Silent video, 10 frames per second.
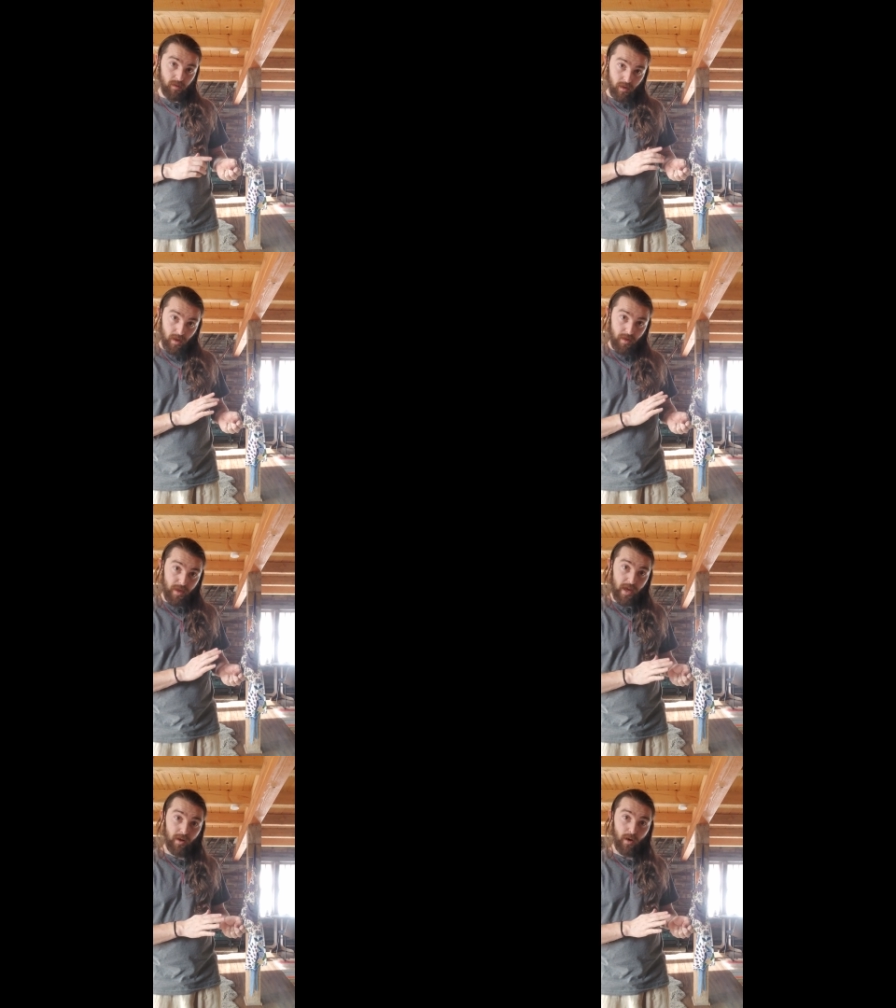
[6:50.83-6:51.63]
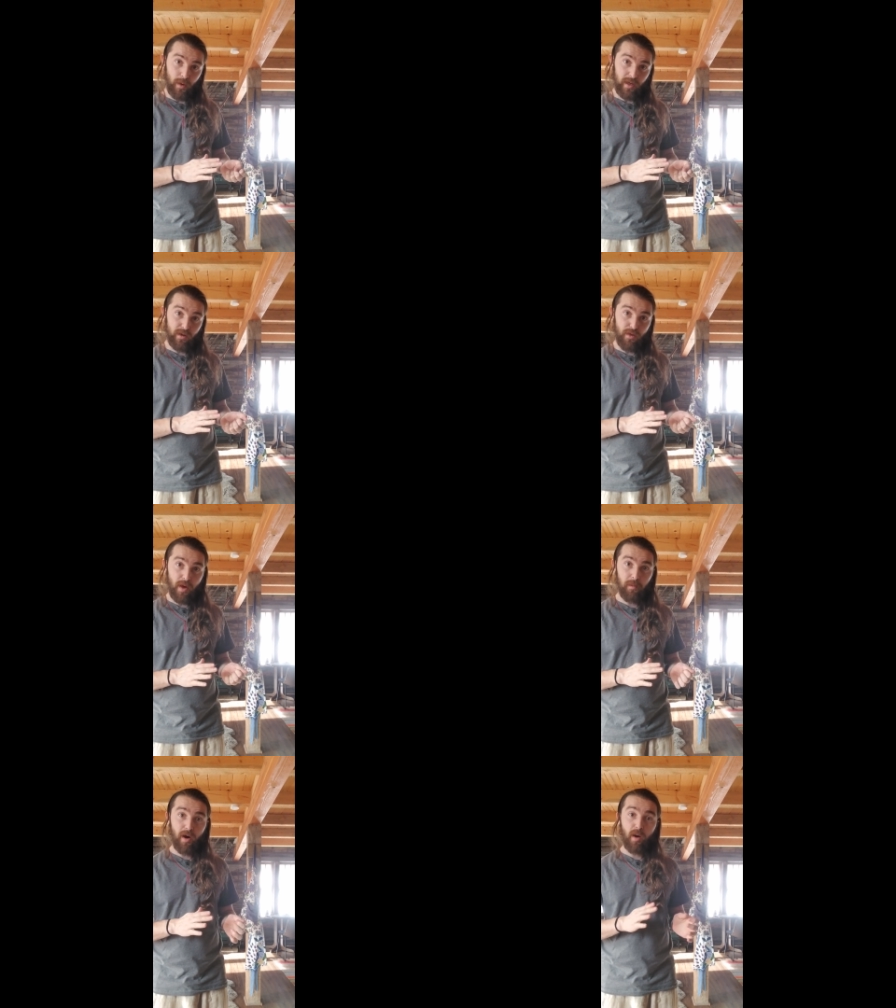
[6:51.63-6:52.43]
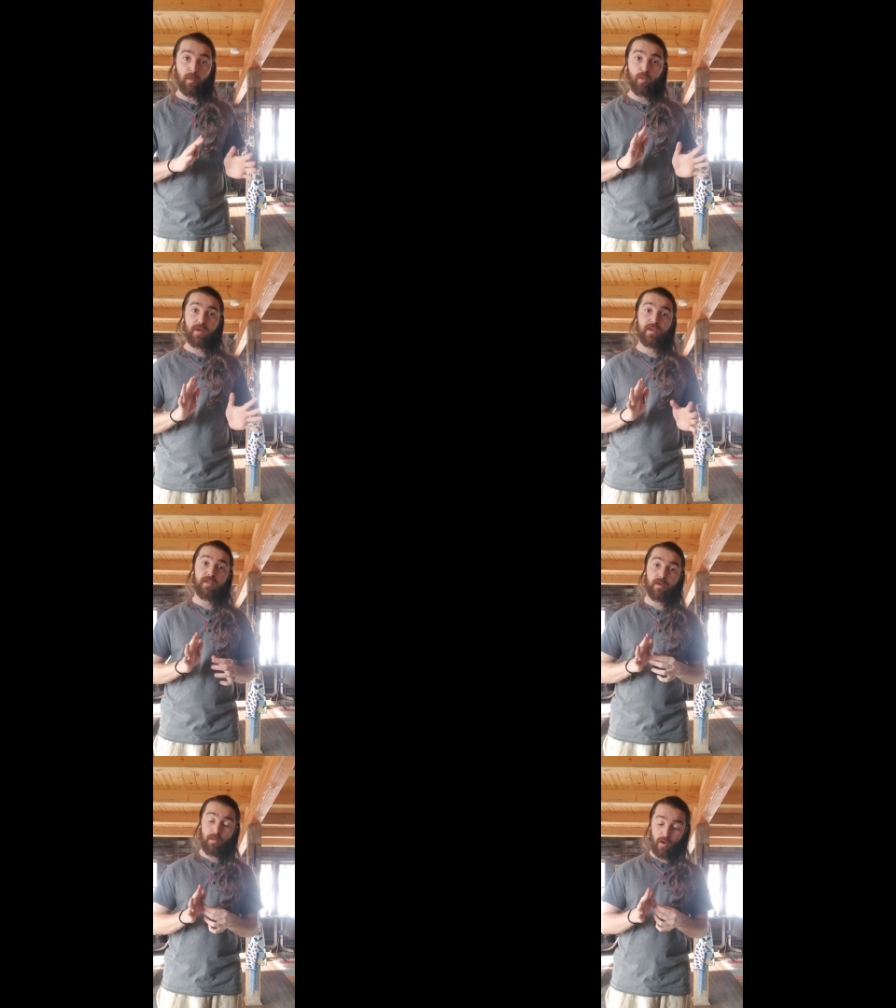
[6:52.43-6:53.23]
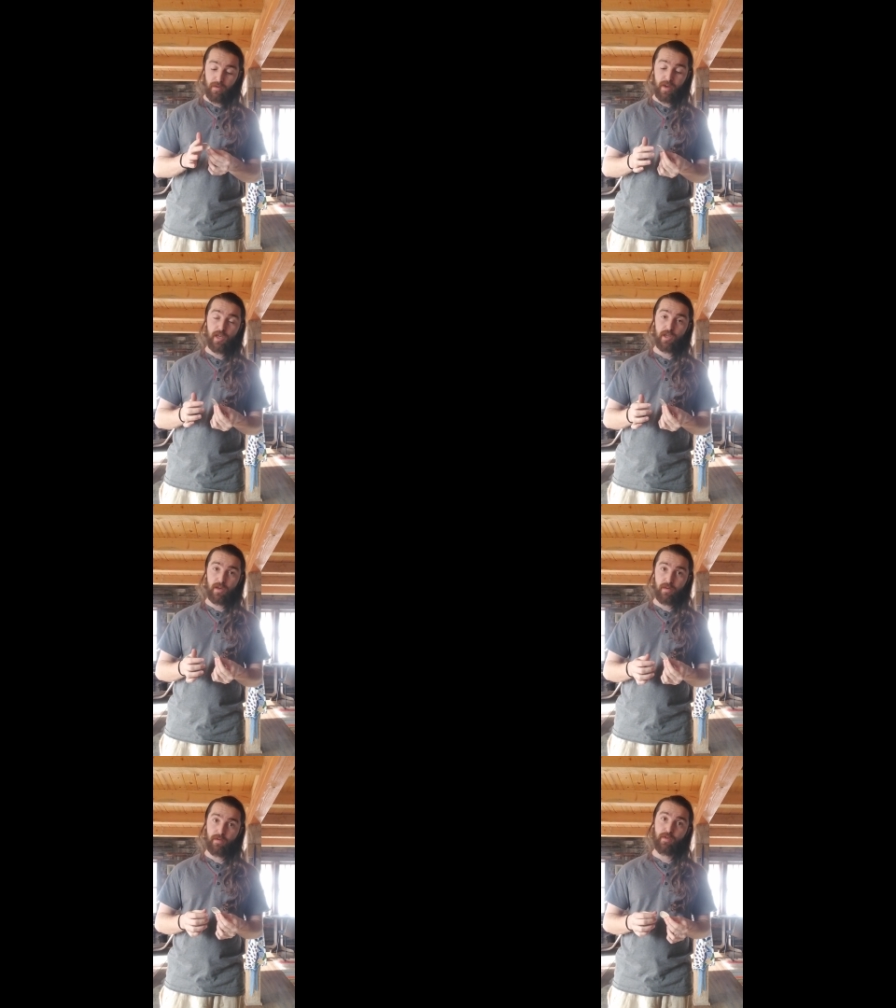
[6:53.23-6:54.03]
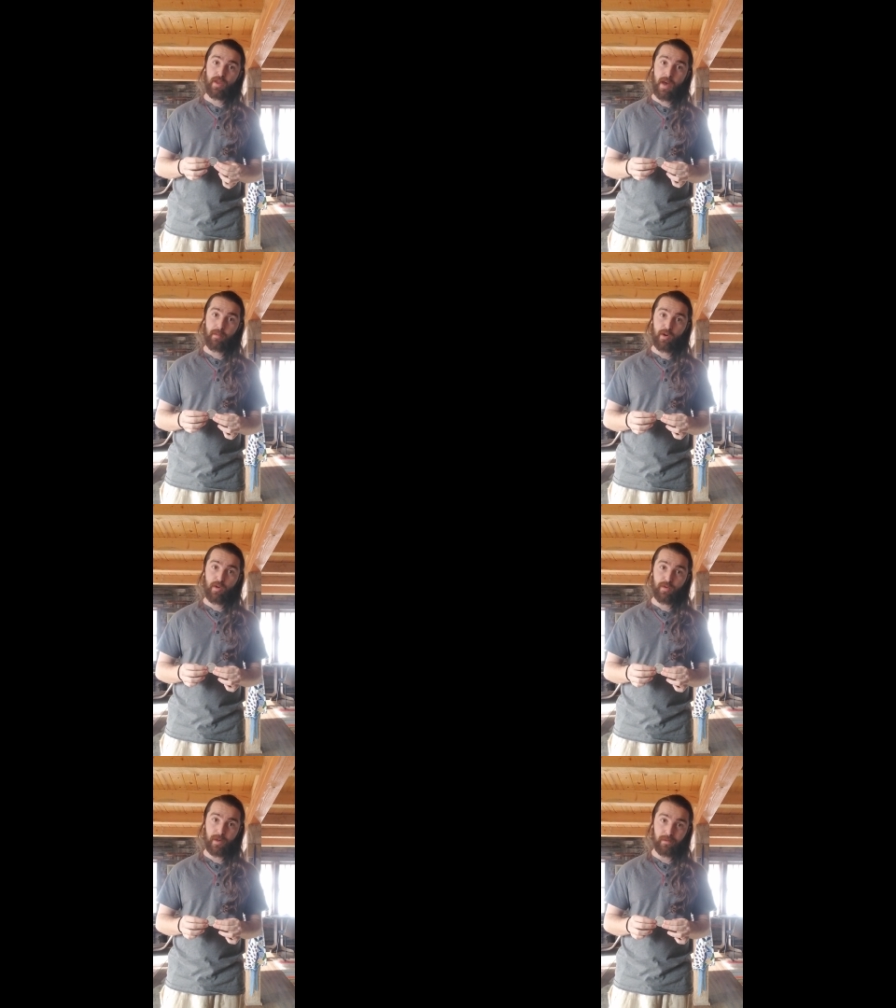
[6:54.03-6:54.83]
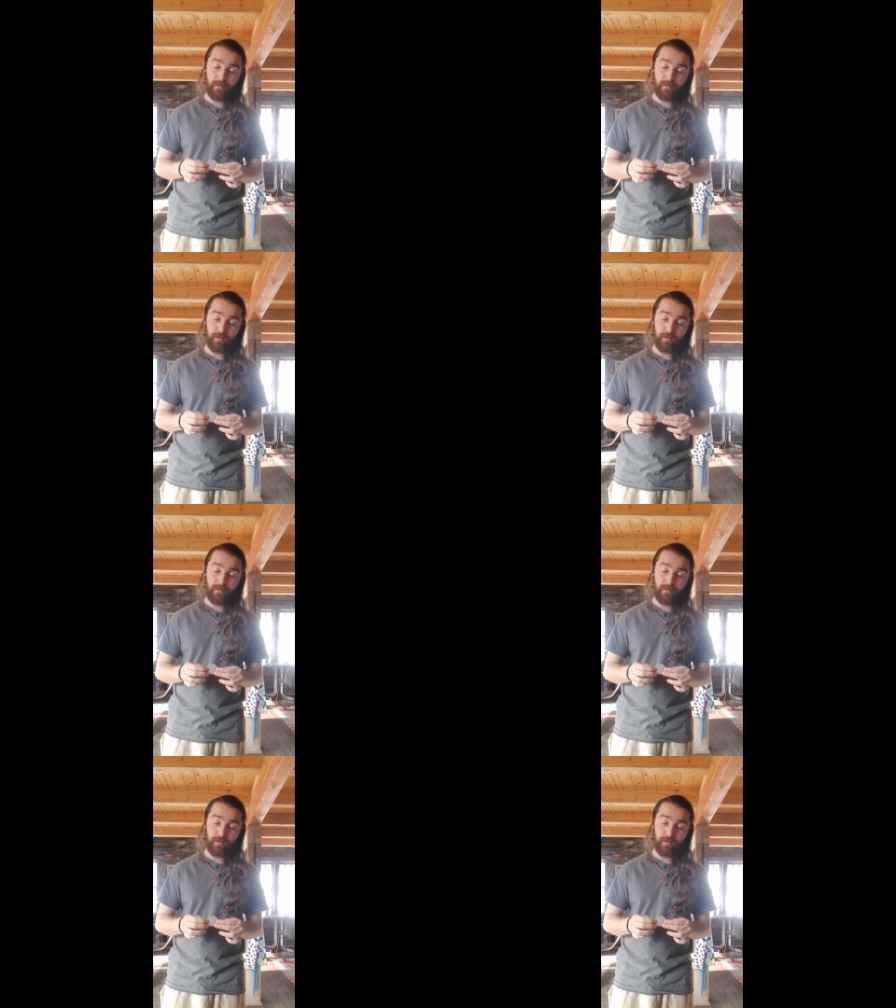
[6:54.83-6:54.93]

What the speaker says: and then going into thumb palm, we've given motivation for that maneuver.